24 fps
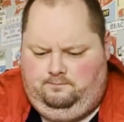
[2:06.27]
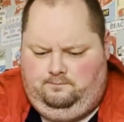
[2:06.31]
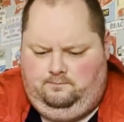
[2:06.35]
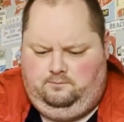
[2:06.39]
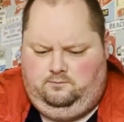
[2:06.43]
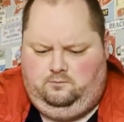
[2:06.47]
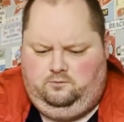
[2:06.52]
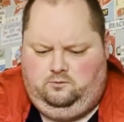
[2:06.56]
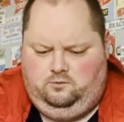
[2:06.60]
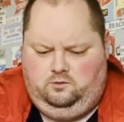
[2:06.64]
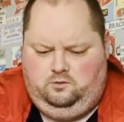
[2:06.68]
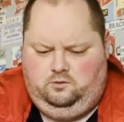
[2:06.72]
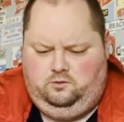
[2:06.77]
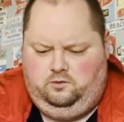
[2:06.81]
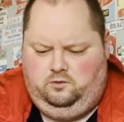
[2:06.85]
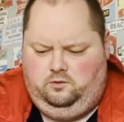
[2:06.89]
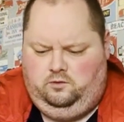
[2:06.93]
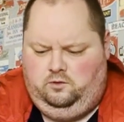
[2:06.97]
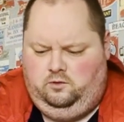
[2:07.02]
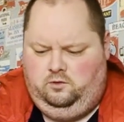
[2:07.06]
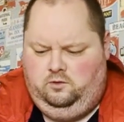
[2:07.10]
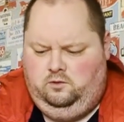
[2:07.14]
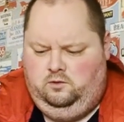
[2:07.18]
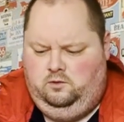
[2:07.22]

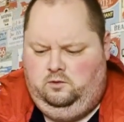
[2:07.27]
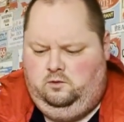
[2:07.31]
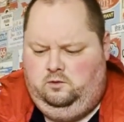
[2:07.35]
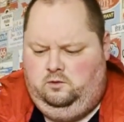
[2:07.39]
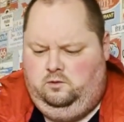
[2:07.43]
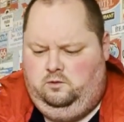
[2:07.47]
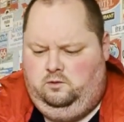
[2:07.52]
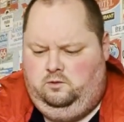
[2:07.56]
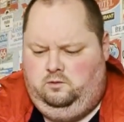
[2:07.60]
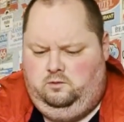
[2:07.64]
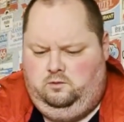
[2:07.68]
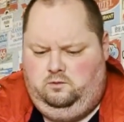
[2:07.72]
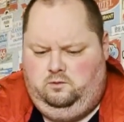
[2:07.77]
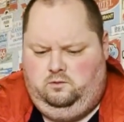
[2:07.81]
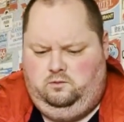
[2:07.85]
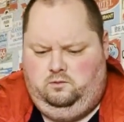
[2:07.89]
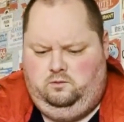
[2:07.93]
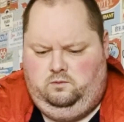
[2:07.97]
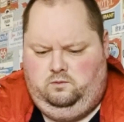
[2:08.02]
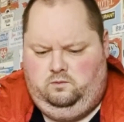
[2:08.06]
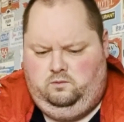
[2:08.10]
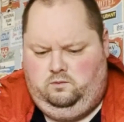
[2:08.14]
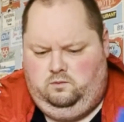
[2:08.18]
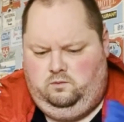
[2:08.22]

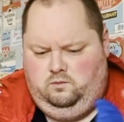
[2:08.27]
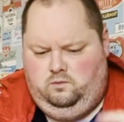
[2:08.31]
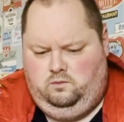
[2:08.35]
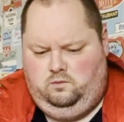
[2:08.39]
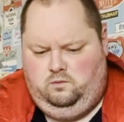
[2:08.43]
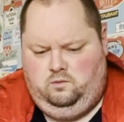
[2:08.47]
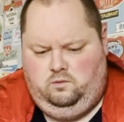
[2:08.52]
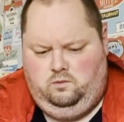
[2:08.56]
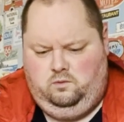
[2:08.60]
(no one is talking)